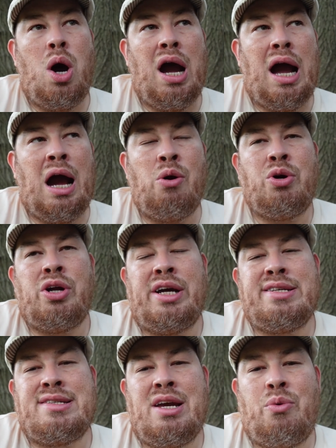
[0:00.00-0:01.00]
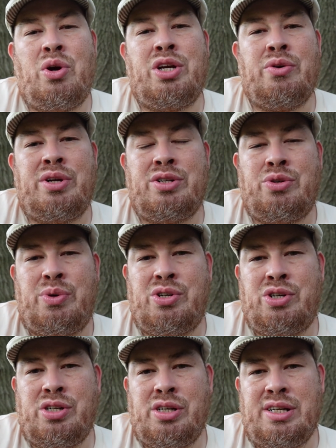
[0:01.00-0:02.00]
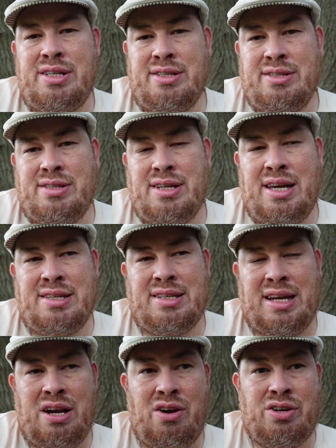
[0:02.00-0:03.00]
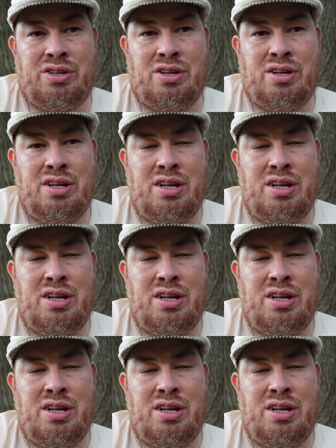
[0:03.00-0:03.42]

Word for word: How could I say what your intuition is as a character?